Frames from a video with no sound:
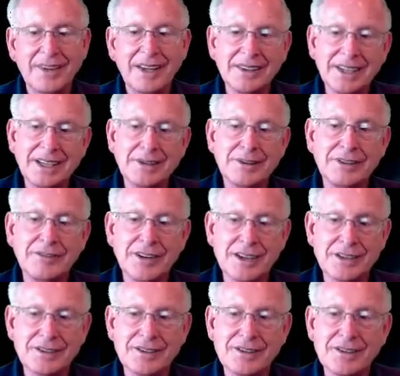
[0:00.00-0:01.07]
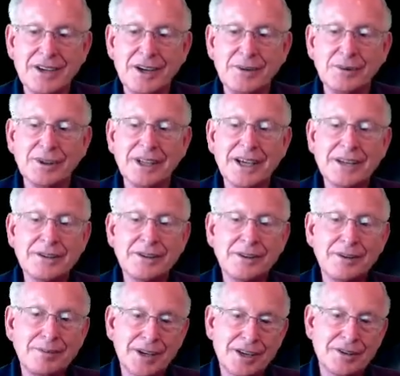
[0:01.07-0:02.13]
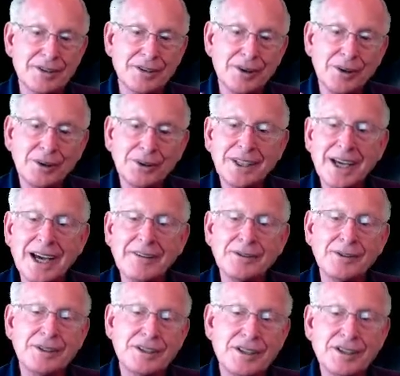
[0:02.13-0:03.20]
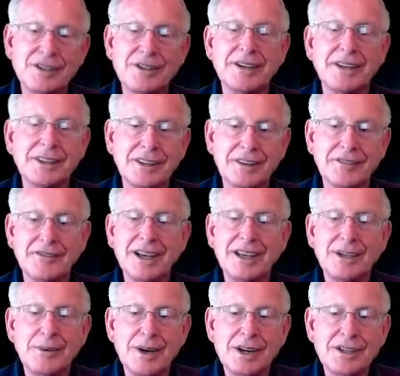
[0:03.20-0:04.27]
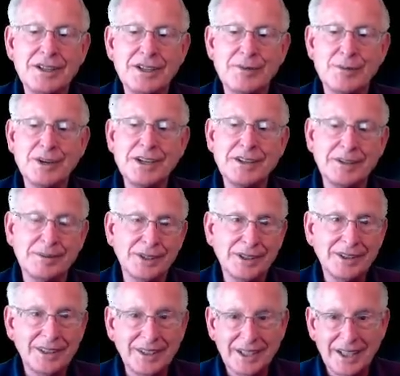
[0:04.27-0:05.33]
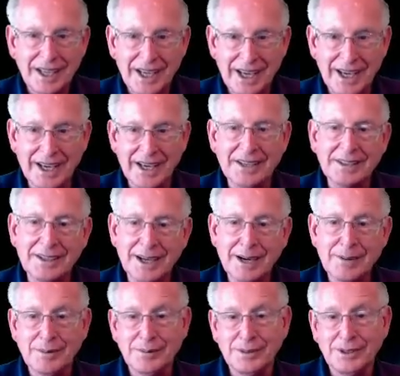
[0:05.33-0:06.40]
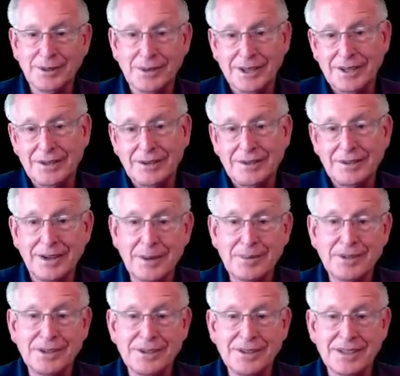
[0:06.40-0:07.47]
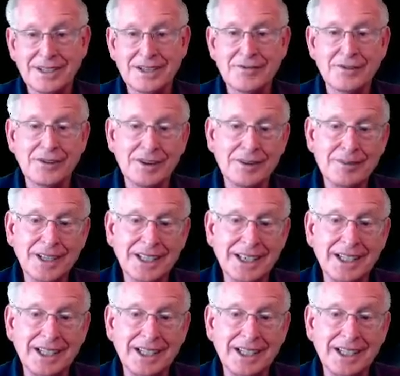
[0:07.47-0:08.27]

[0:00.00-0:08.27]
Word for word: Later investors will enter the picture only after ensuring that the valuation is reasonable and comparable with other opportunities for their money.